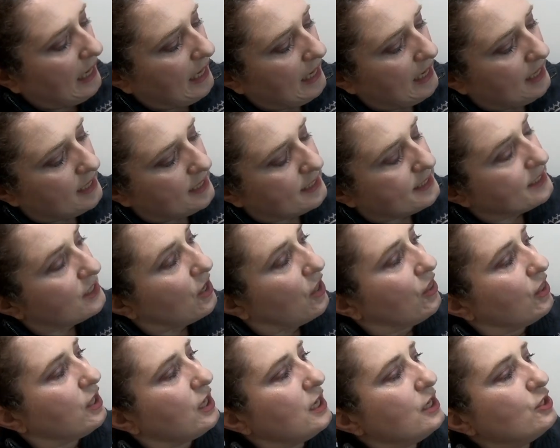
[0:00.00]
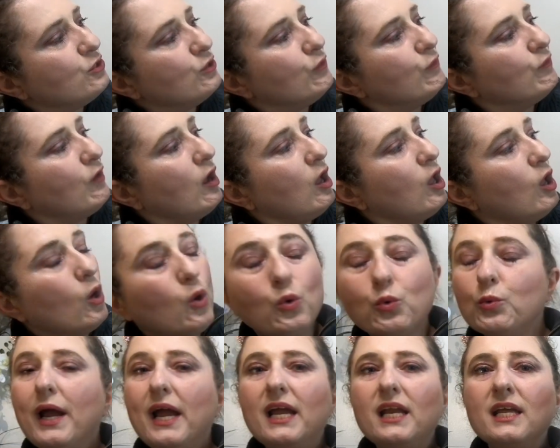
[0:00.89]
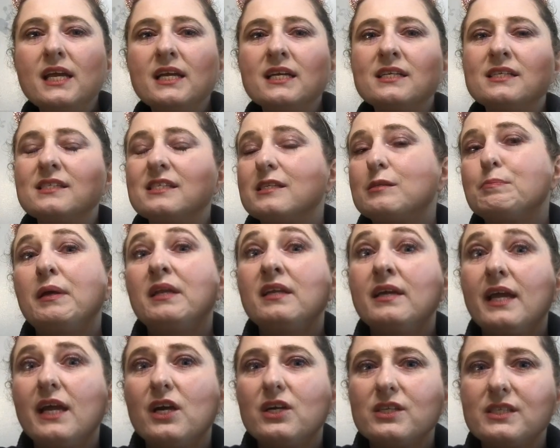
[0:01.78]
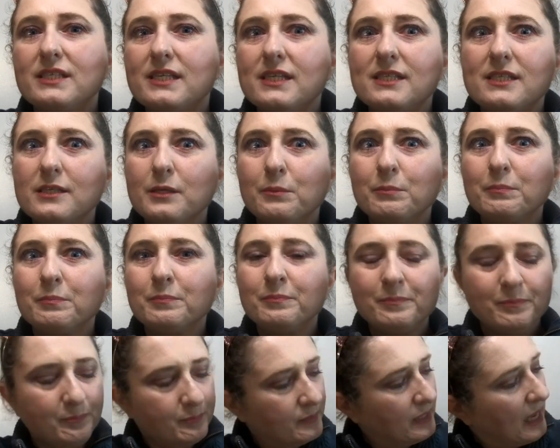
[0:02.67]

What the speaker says: It is the DUVOLLE Radiance Spin Care System.